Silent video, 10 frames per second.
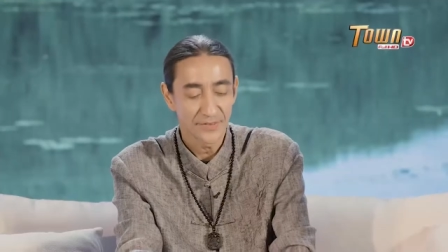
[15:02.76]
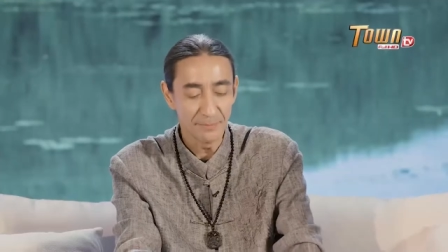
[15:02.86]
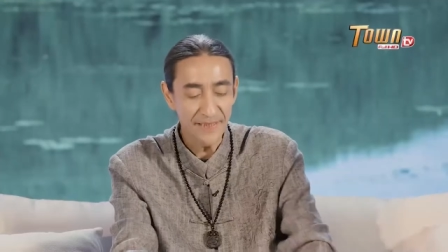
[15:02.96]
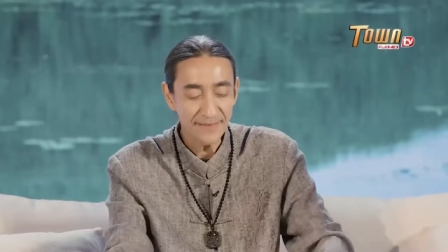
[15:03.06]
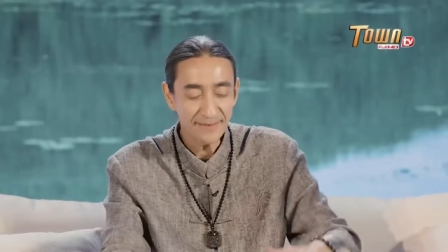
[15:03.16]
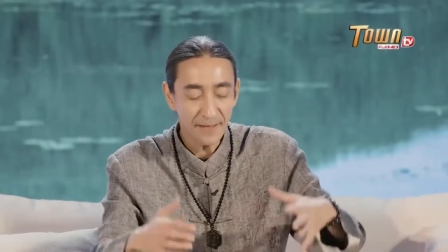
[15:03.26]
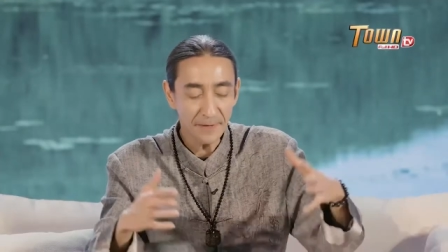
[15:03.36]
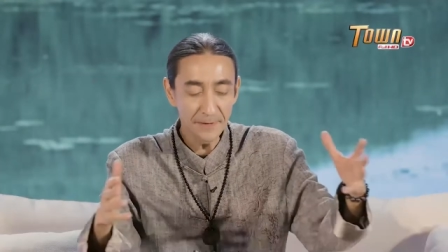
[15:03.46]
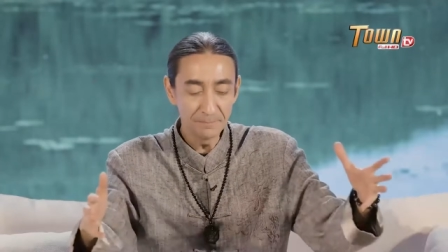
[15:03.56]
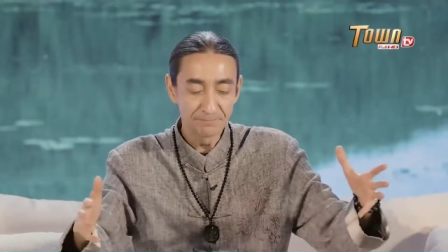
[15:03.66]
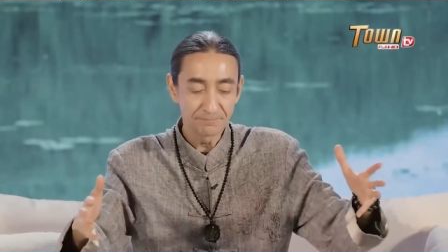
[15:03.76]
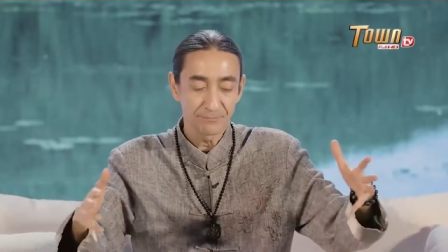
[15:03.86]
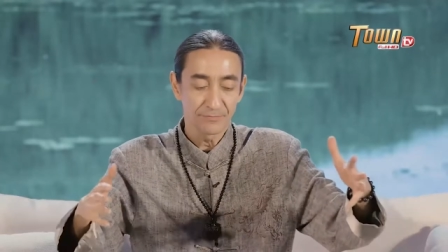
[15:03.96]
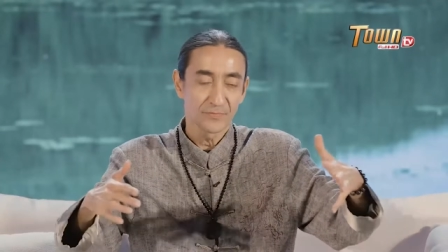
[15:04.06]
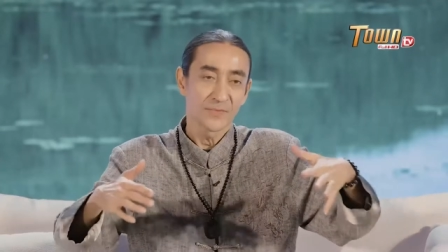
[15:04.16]
The Ming Tang
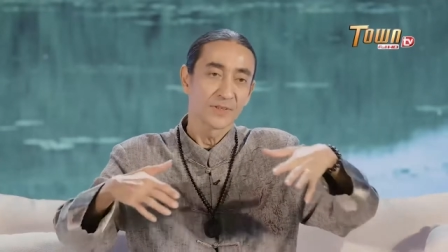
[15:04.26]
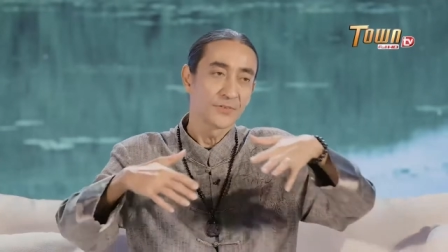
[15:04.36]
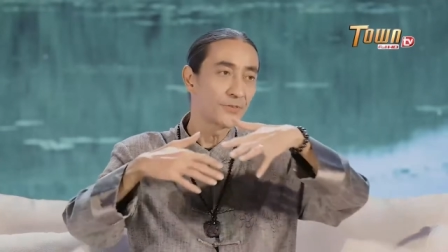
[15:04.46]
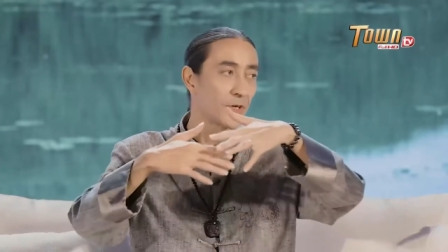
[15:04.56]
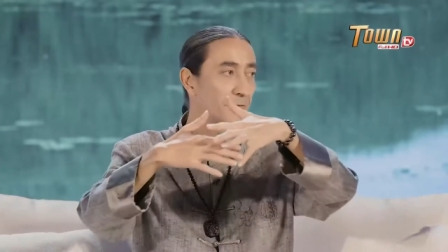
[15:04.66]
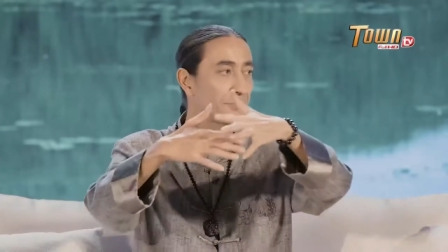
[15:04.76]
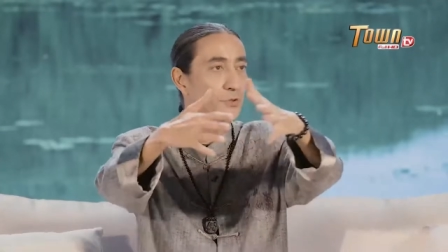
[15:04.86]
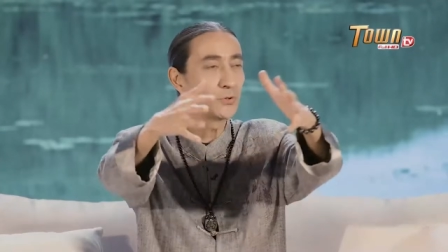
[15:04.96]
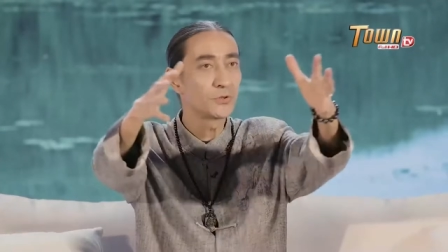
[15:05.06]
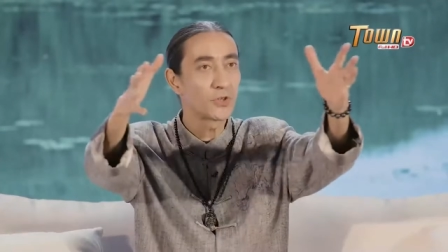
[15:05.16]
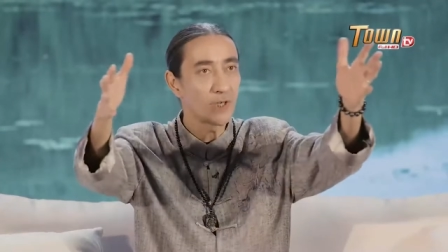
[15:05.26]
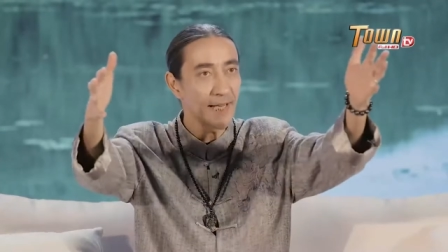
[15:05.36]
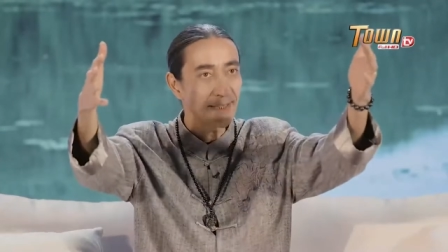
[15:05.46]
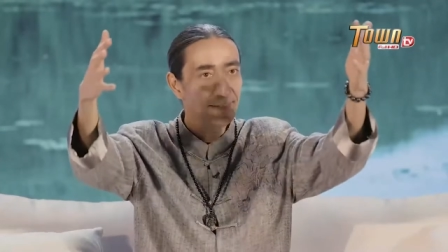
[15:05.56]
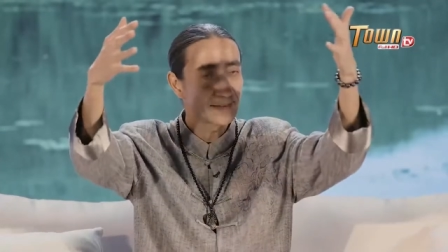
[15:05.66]
serves to
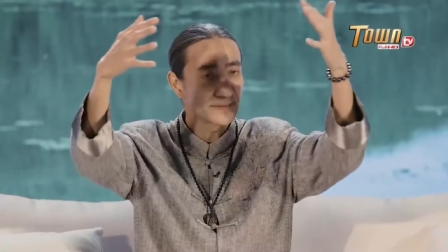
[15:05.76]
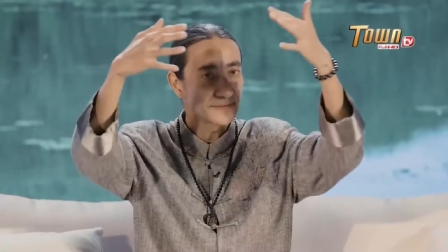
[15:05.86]
collect